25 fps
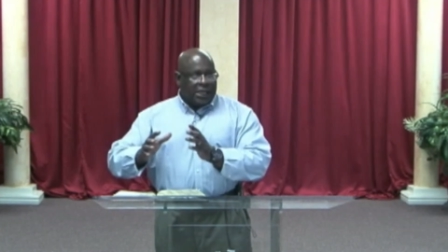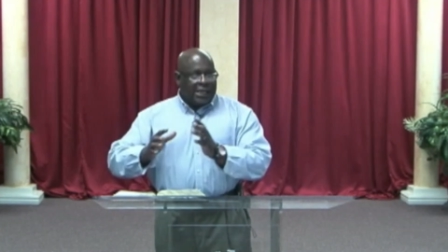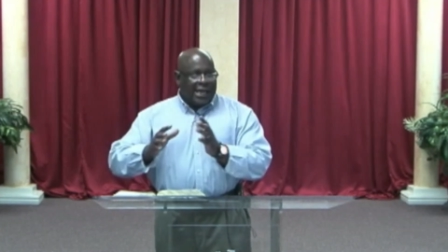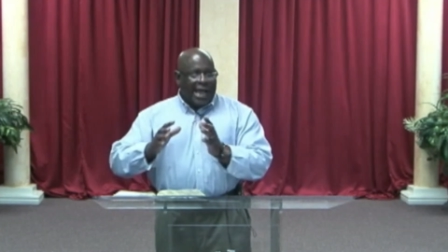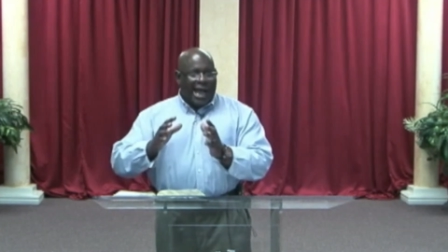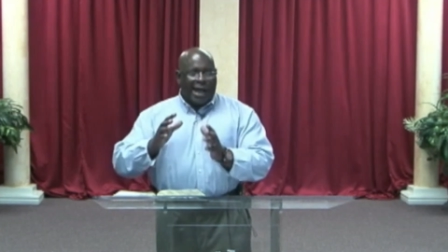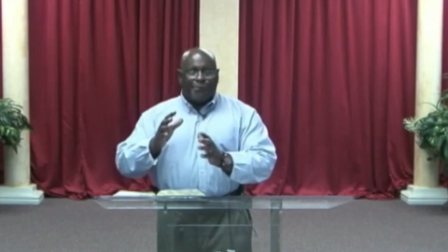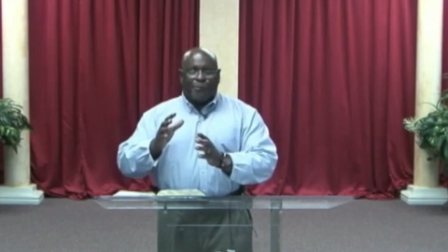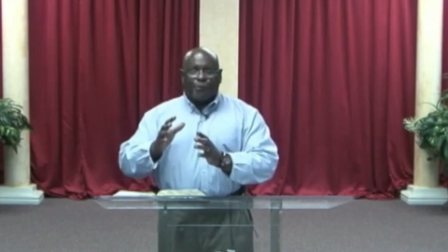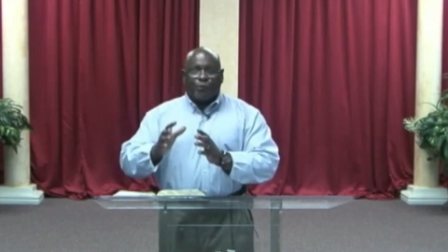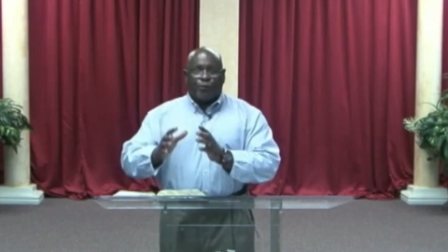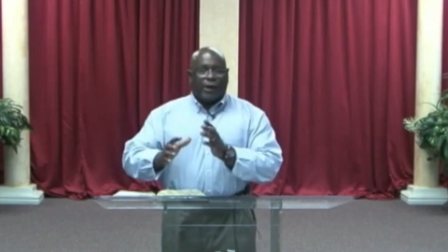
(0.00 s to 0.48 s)

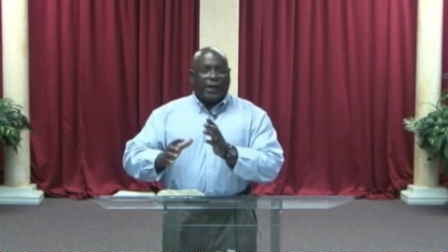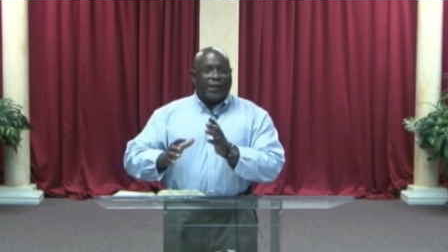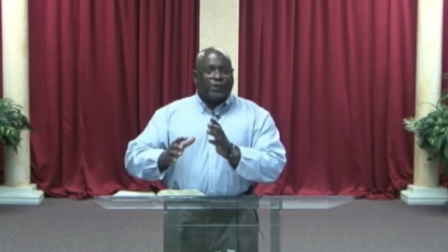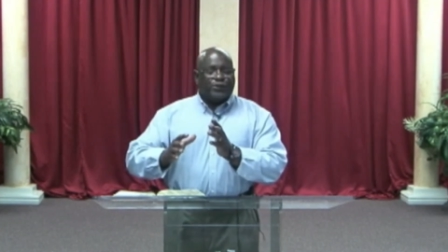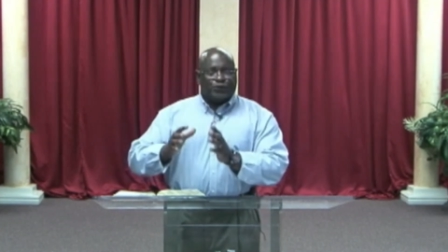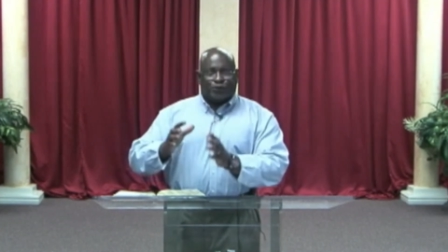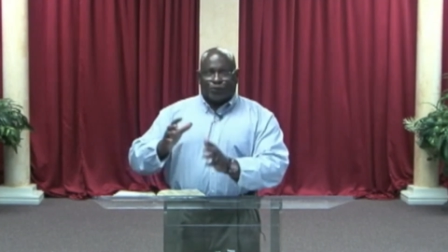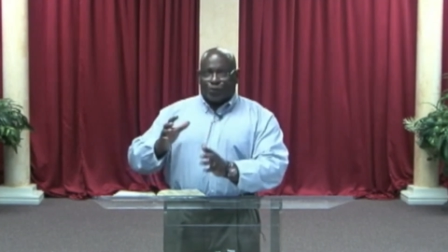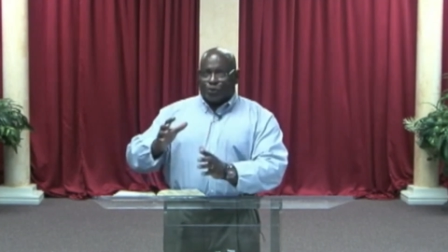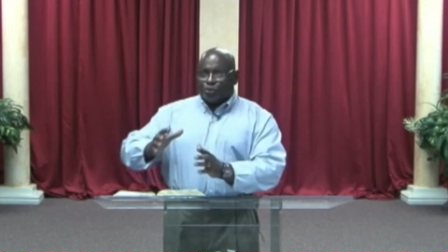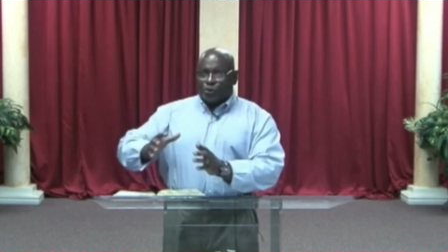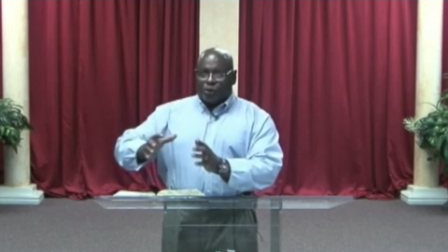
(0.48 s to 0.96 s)
operates
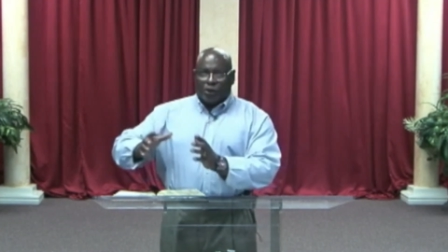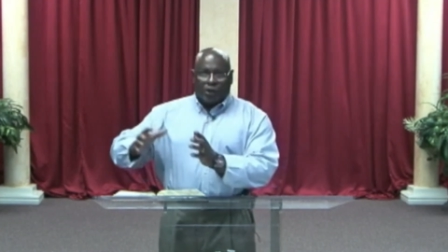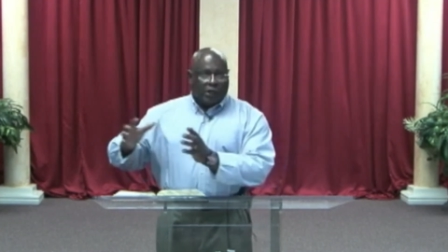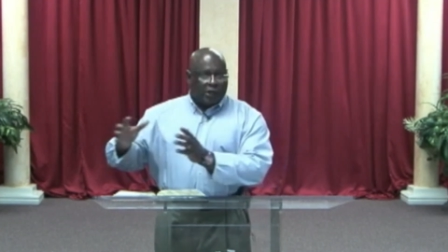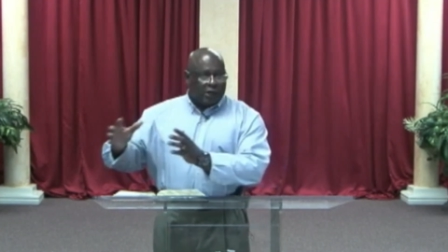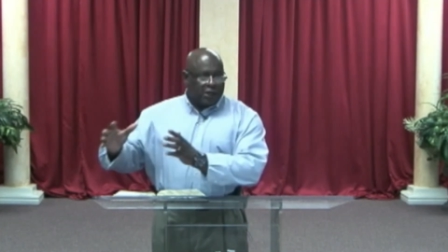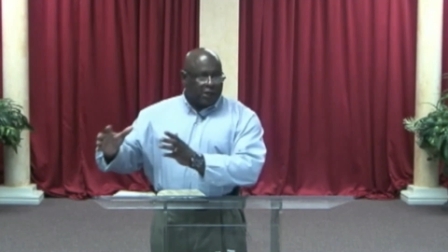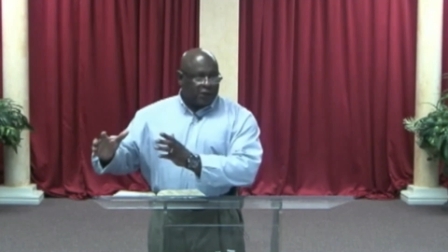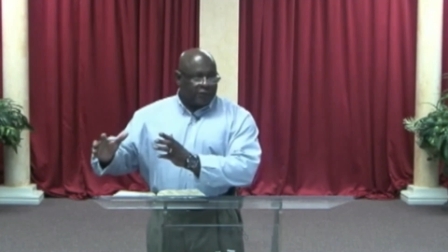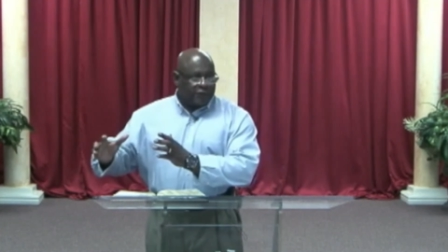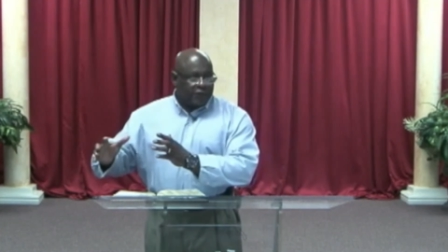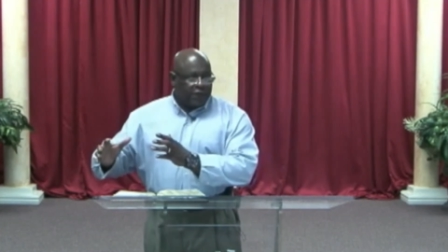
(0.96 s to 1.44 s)
through
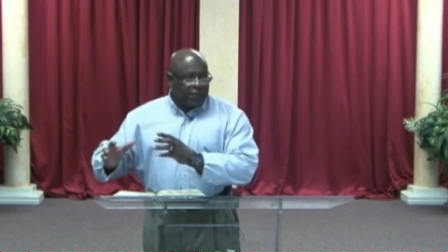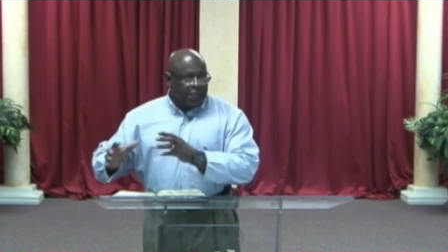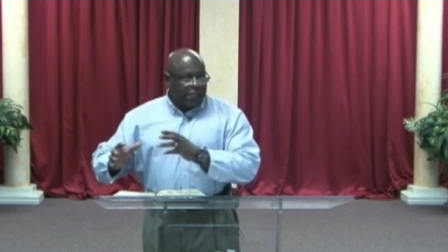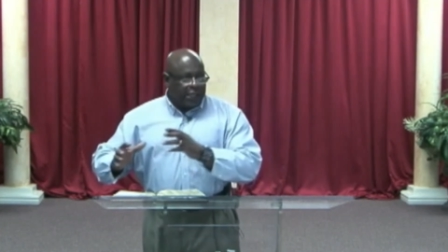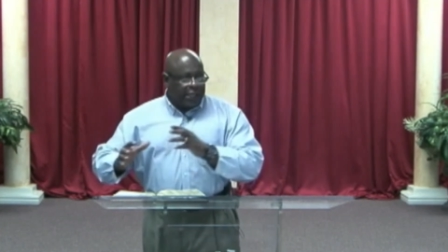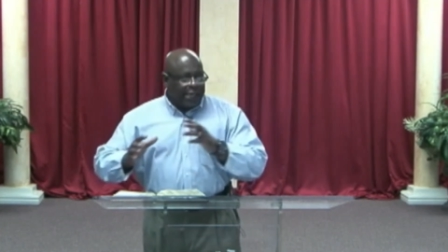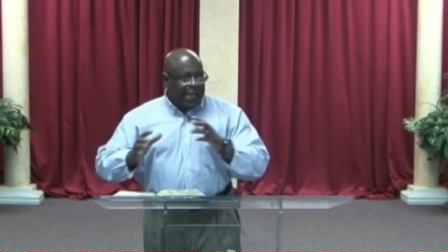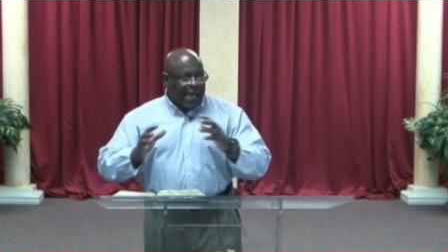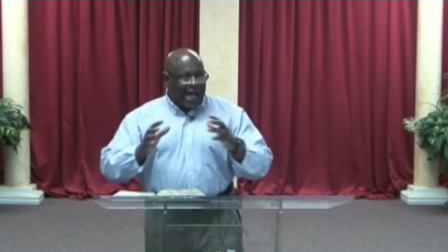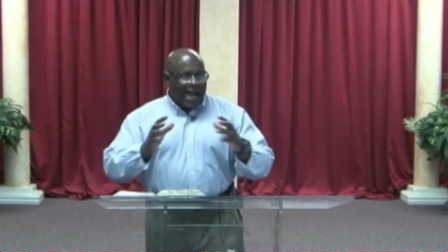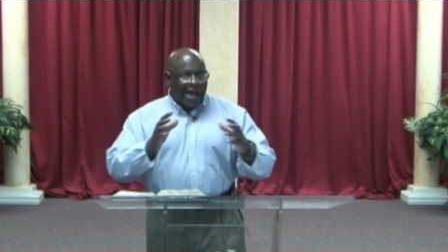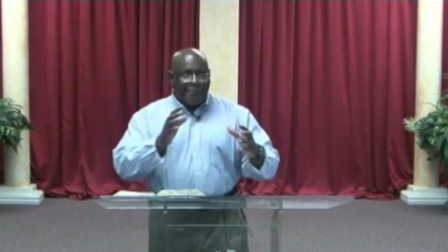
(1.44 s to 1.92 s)
love.
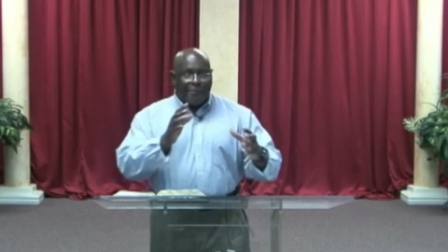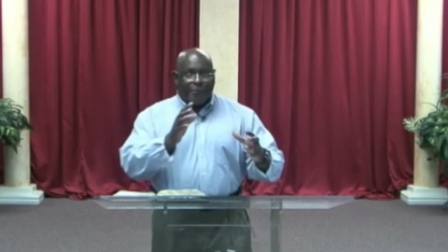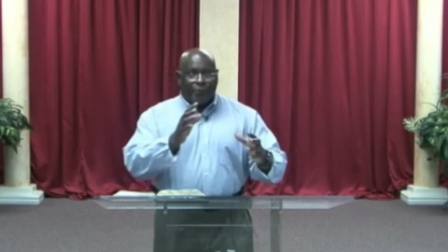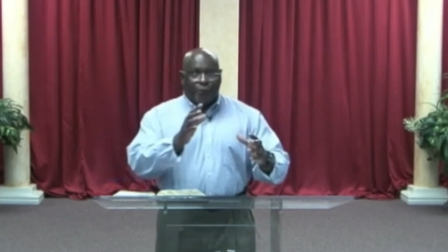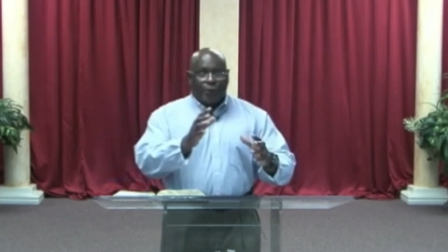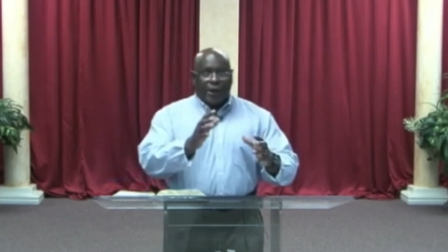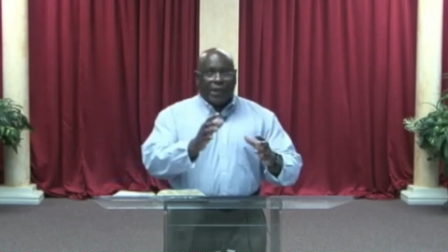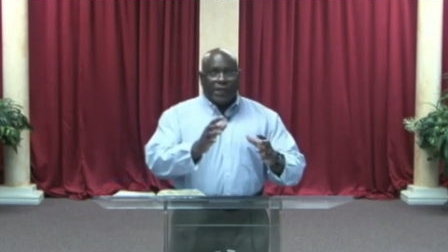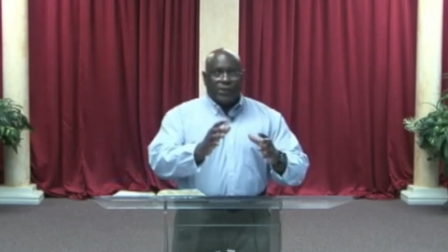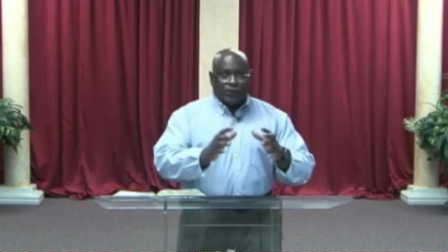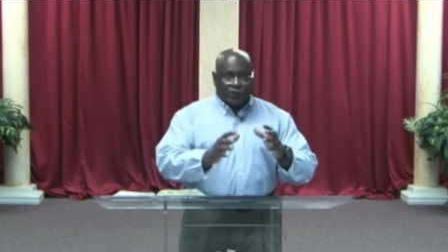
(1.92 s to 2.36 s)
He operates